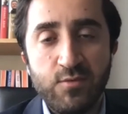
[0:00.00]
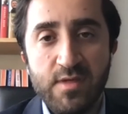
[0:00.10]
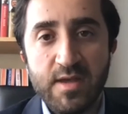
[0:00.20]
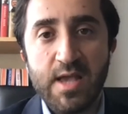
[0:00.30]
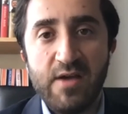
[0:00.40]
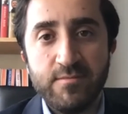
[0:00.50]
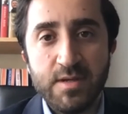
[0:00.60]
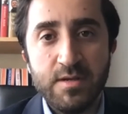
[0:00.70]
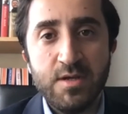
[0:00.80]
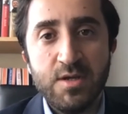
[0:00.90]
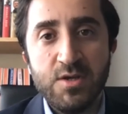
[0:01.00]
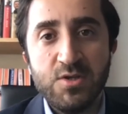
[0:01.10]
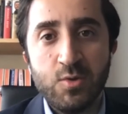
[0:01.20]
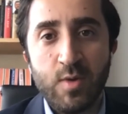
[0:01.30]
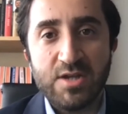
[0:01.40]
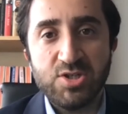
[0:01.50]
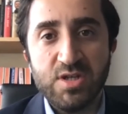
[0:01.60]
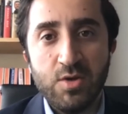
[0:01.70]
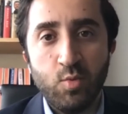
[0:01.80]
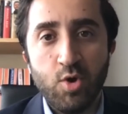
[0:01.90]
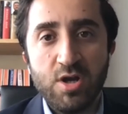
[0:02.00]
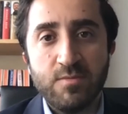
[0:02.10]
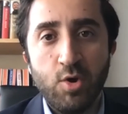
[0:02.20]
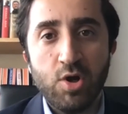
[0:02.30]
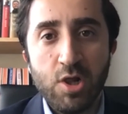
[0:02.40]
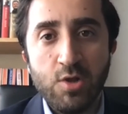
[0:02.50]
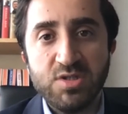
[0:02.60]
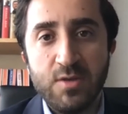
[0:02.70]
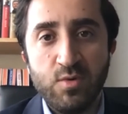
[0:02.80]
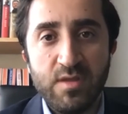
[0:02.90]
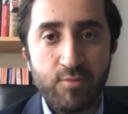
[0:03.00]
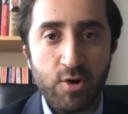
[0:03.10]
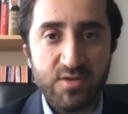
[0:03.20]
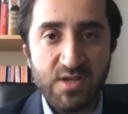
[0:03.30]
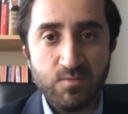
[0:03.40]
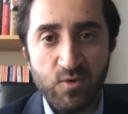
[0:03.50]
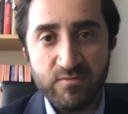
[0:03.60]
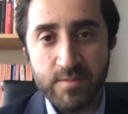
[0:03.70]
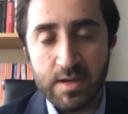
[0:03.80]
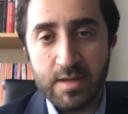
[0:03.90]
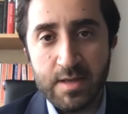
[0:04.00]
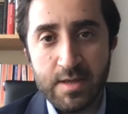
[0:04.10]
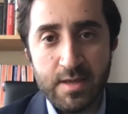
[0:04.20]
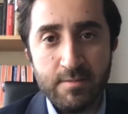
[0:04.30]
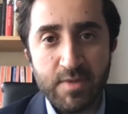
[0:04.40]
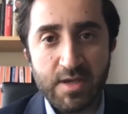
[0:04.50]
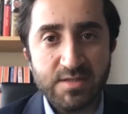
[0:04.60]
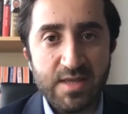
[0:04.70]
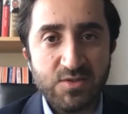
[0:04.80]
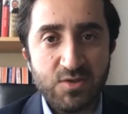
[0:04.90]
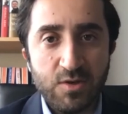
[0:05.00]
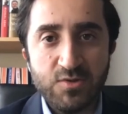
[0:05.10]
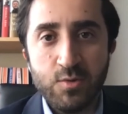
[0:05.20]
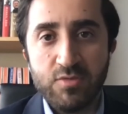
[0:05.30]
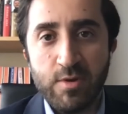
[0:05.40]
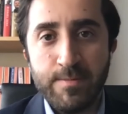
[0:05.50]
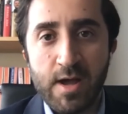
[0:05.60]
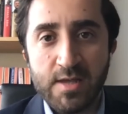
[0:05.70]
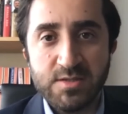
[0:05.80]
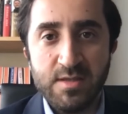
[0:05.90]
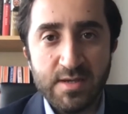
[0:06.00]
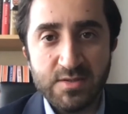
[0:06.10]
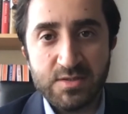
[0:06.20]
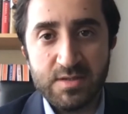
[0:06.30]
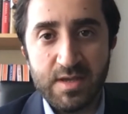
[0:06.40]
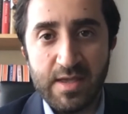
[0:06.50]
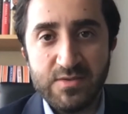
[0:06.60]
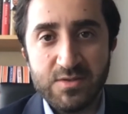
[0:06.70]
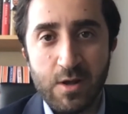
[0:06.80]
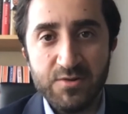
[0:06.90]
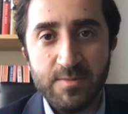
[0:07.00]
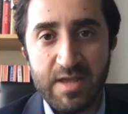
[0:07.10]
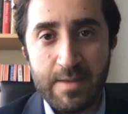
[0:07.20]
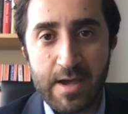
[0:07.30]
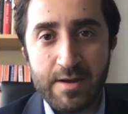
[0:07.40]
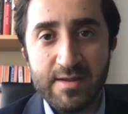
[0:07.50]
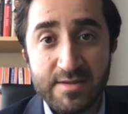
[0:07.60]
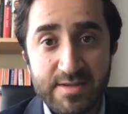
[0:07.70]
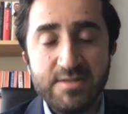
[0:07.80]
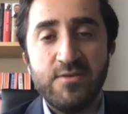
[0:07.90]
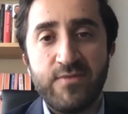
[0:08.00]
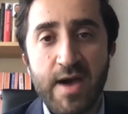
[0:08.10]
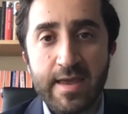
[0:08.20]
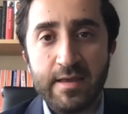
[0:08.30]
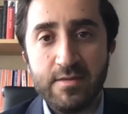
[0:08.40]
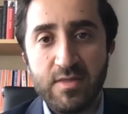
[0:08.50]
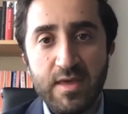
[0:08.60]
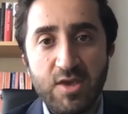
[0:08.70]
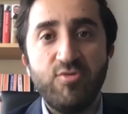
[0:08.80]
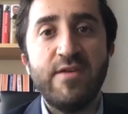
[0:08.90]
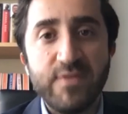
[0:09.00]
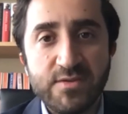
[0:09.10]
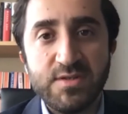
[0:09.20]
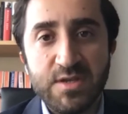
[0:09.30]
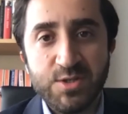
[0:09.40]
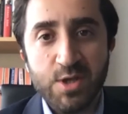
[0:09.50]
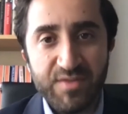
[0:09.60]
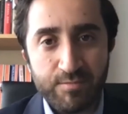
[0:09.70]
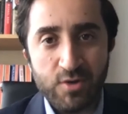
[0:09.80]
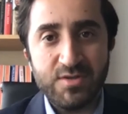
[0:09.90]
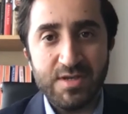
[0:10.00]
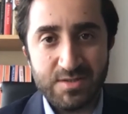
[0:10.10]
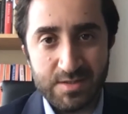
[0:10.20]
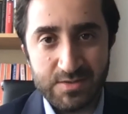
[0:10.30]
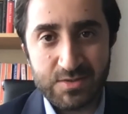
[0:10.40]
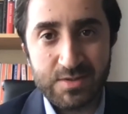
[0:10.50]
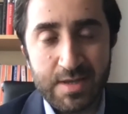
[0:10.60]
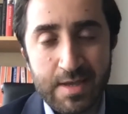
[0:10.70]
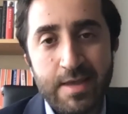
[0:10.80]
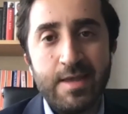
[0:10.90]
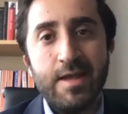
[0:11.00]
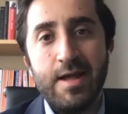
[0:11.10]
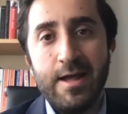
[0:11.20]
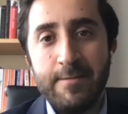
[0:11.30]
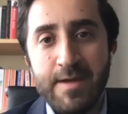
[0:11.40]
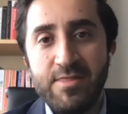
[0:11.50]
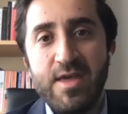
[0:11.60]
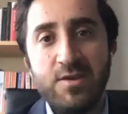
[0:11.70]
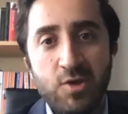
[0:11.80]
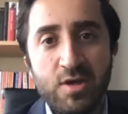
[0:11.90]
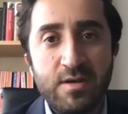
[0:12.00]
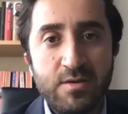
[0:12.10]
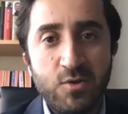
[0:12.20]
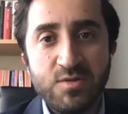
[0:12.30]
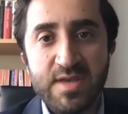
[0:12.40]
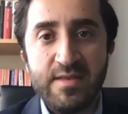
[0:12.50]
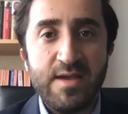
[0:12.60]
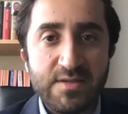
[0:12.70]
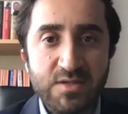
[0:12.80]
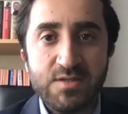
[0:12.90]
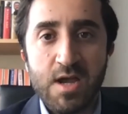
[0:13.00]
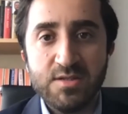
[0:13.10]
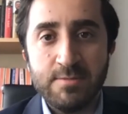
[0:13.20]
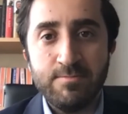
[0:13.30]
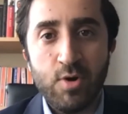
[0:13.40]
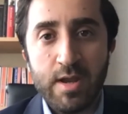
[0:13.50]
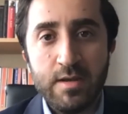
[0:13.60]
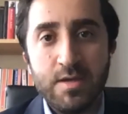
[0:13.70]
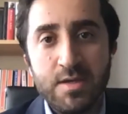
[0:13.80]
within the government, to actually work more closely with the protest movement. Because there's 2 or 3 parts to this. It's ultimately about identifying the grievances of the protesters, and then you can use that as a starting point